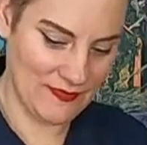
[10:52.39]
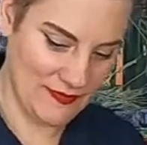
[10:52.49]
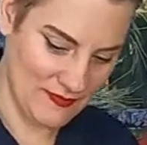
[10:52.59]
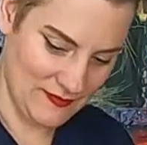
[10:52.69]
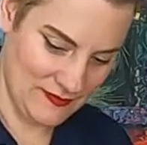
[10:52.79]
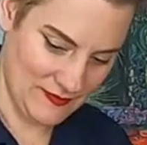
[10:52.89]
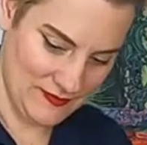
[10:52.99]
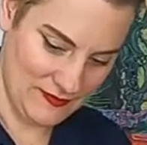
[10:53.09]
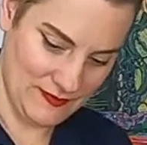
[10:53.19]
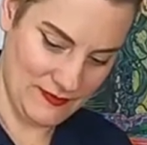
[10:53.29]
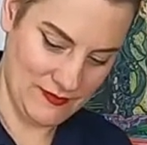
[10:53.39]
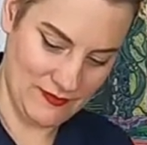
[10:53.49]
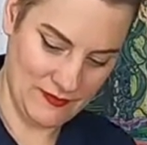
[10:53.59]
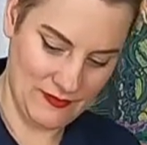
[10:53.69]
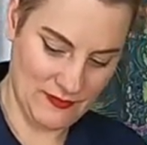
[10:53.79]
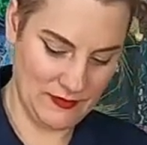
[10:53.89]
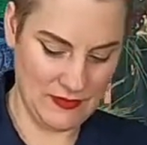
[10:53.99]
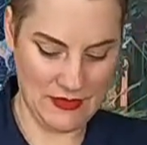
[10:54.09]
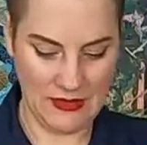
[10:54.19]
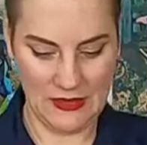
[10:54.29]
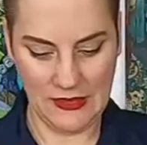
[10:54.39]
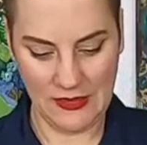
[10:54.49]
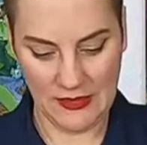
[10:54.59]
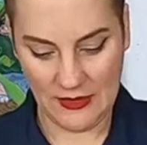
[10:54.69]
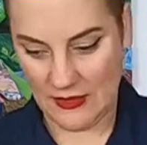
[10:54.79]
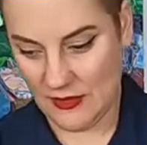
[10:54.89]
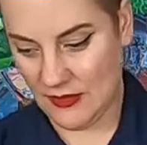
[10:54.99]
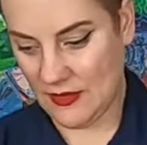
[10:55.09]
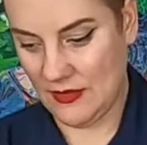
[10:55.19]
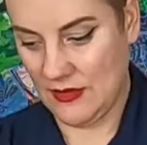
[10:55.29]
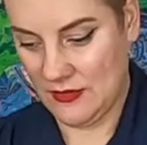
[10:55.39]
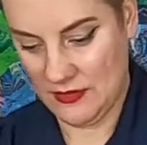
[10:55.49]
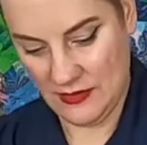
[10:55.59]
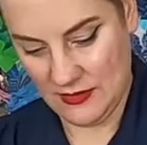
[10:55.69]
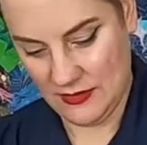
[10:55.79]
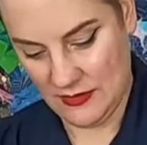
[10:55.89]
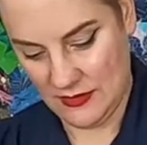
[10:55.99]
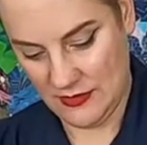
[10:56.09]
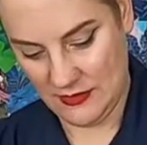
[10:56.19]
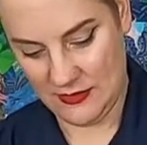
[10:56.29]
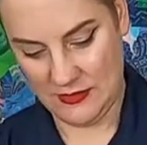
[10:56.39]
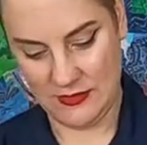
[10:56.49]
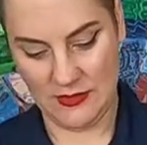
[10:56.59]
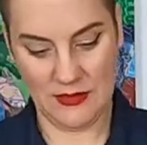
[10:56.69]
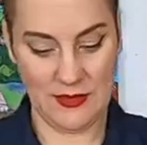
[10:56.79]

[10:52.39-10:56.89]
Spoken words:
(silence)